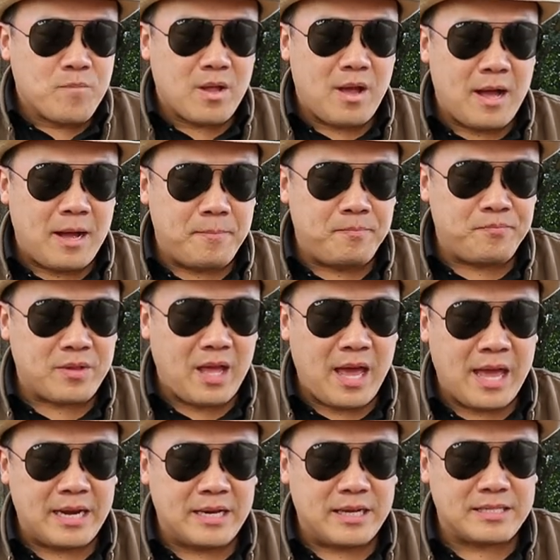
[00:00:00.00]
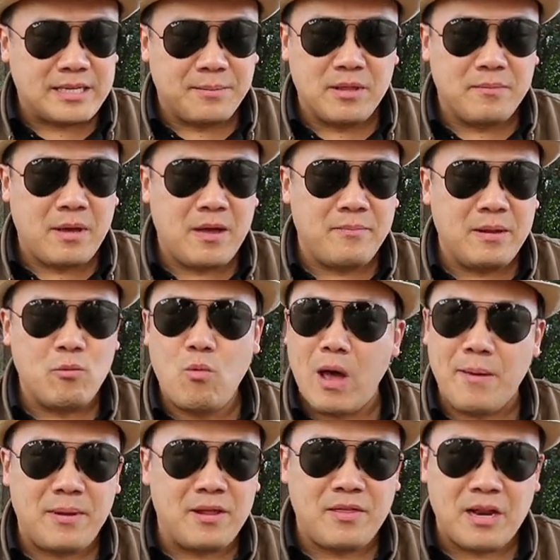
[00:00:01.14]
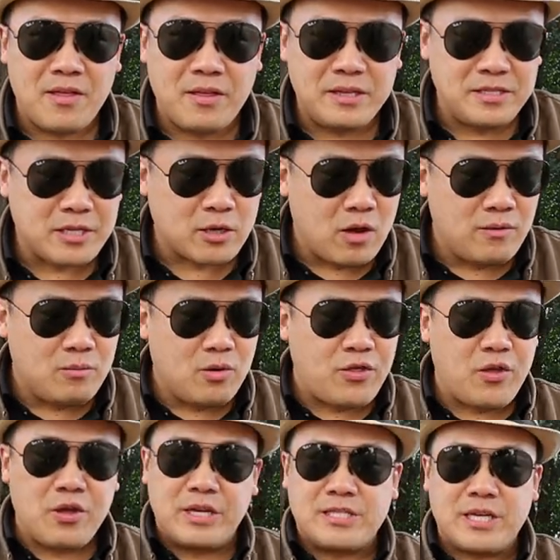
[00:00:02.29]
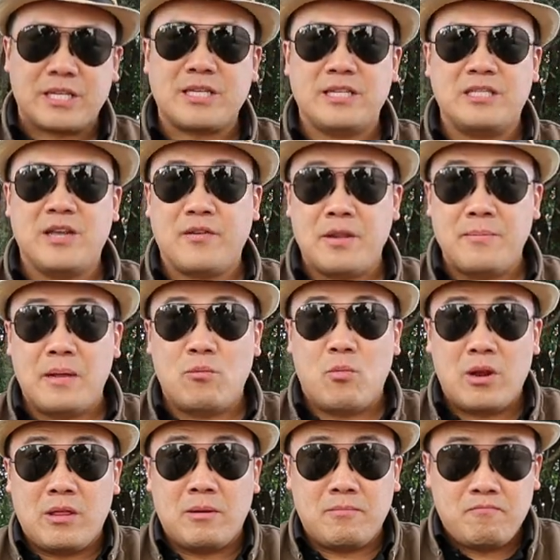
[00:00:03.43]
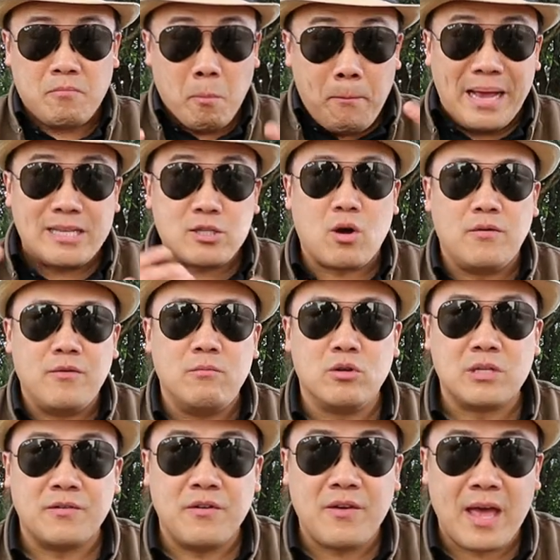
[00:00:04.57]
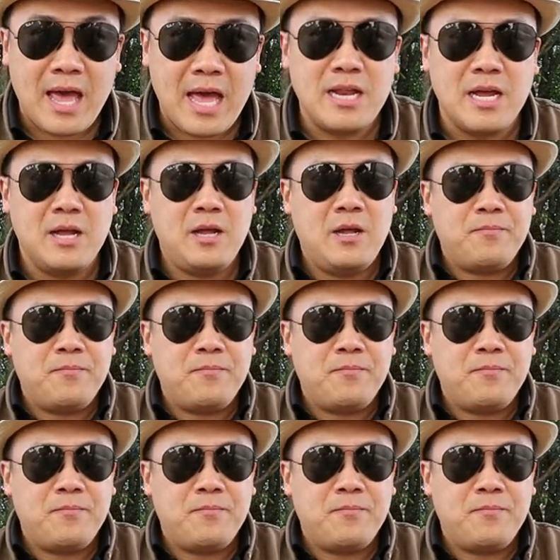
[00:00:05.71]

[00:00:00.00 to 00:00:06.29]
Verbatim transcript: um, and some of them have been way better than others. The Convalmore 36 has definitely been one of the best Convalmores I've ever had.